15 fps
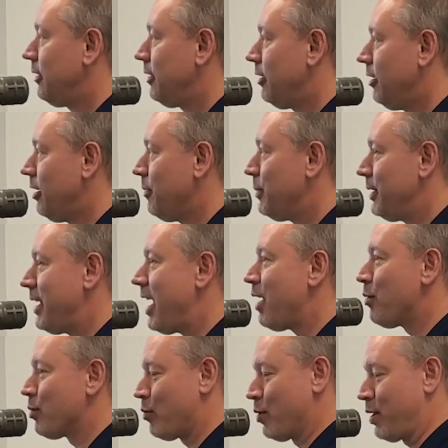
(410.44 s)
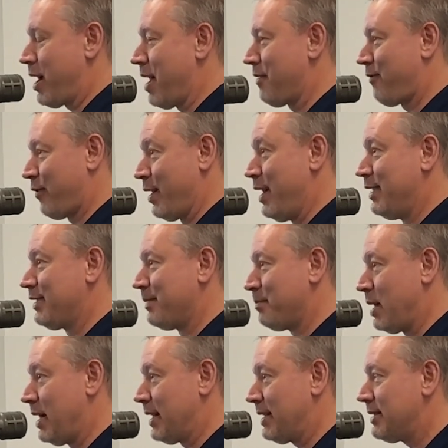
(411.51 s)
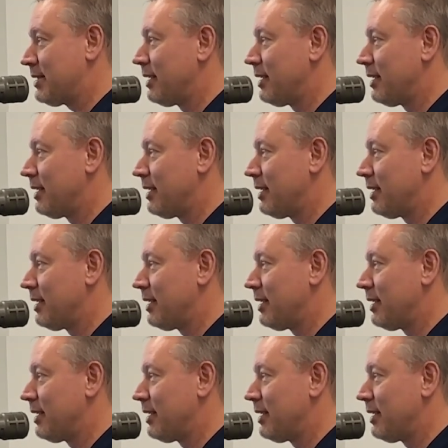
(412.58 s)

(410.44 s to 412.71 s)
But now we're kind of friends and buddies.